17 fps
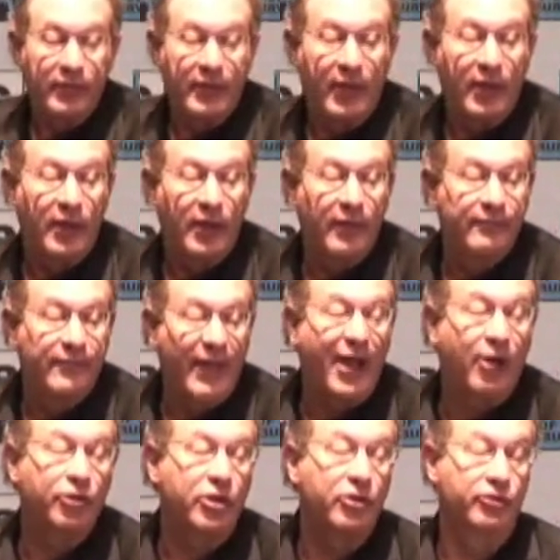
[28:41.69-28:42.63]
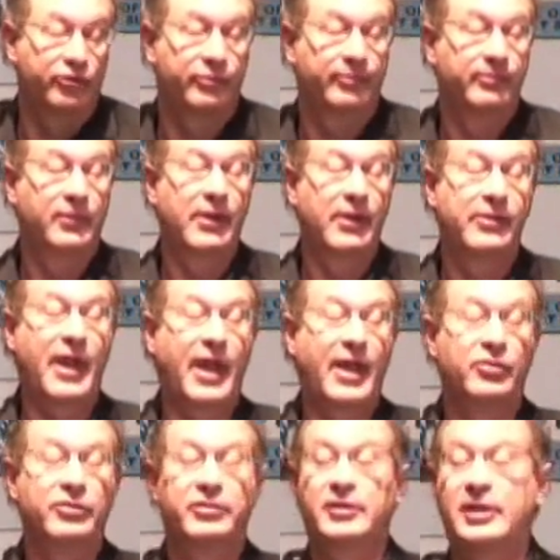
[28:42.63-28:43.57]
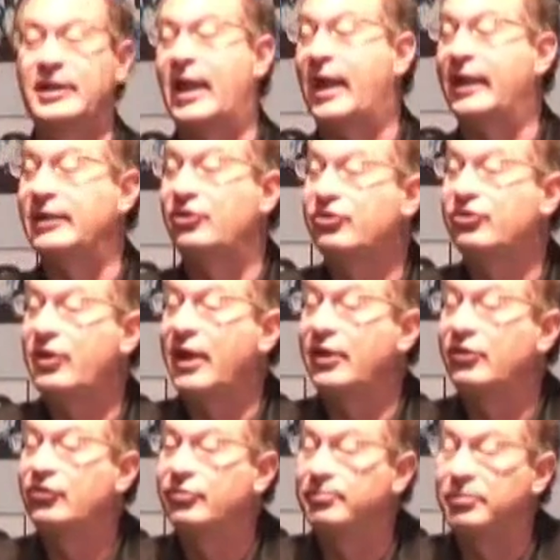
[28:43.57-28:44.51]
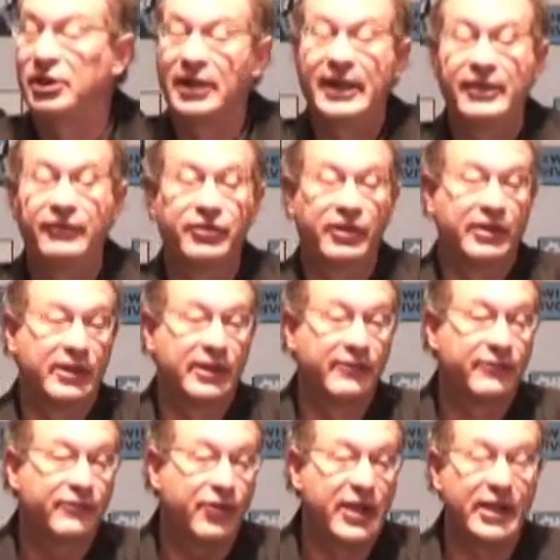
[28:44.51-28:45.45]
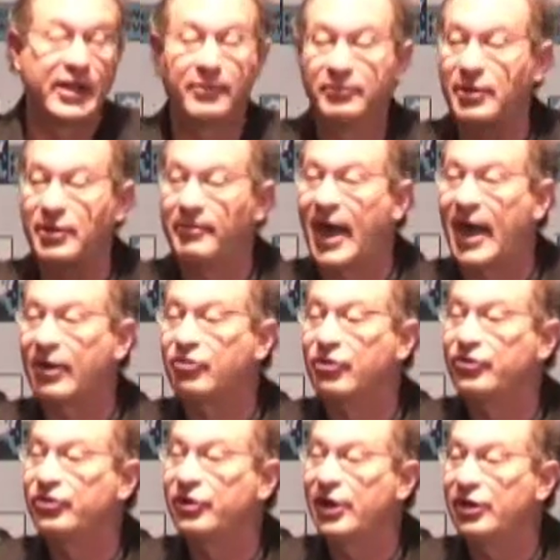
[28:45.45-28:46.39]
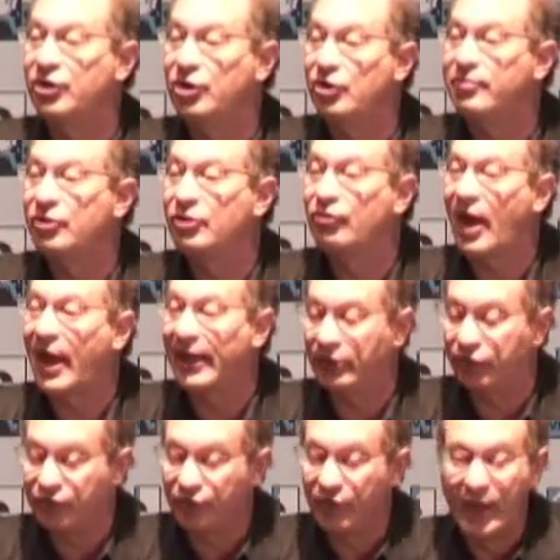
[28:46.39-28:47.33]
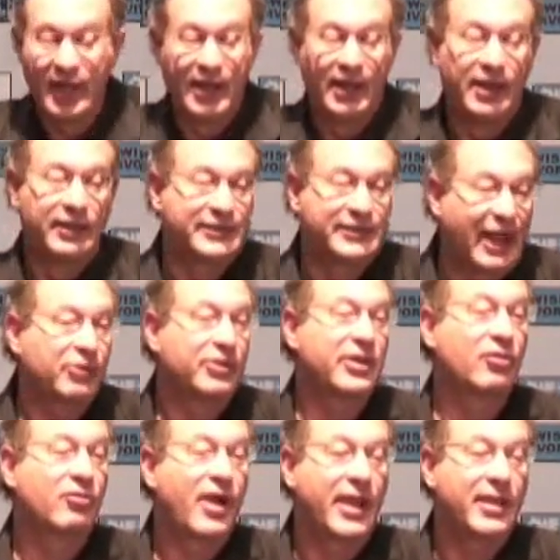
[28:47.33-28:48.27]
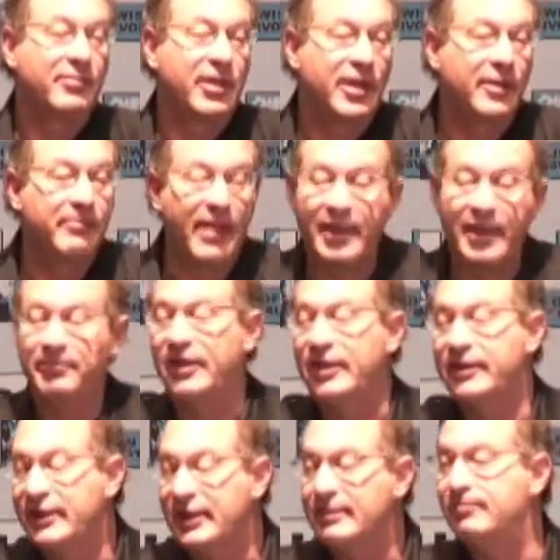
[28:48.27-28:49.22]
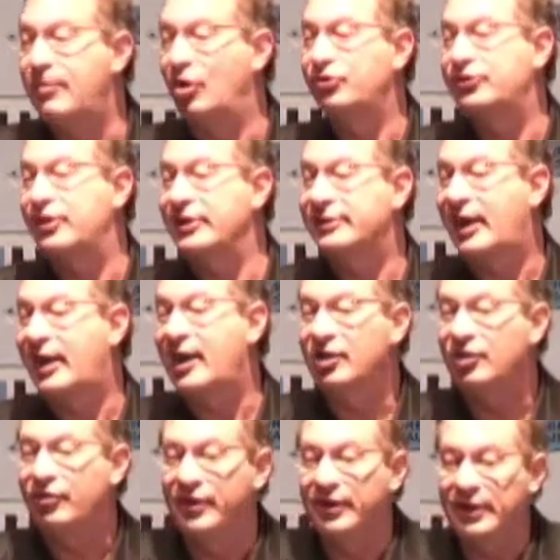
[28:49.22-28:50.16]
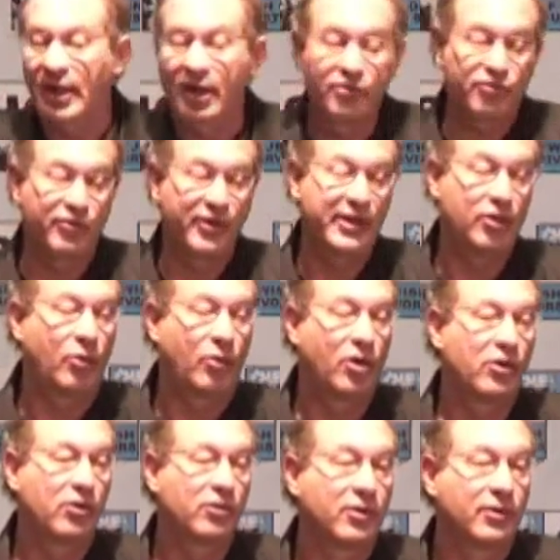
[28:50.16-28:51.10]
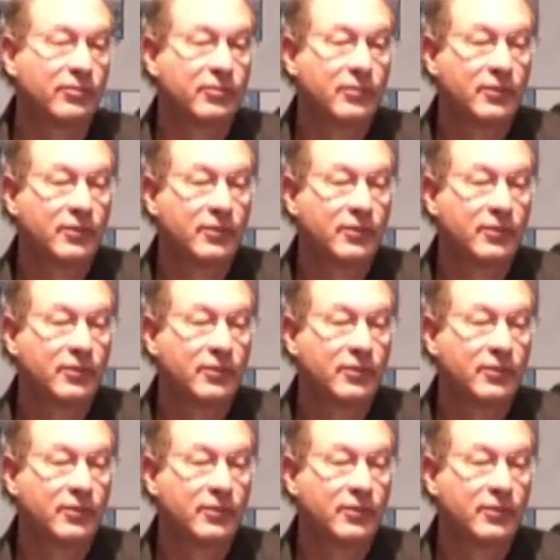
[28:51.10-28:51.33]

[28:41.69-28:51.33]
the values that the United States believes in freedom, democracy, and human rights. Saudi Arabia may be the most intolerant country in the world.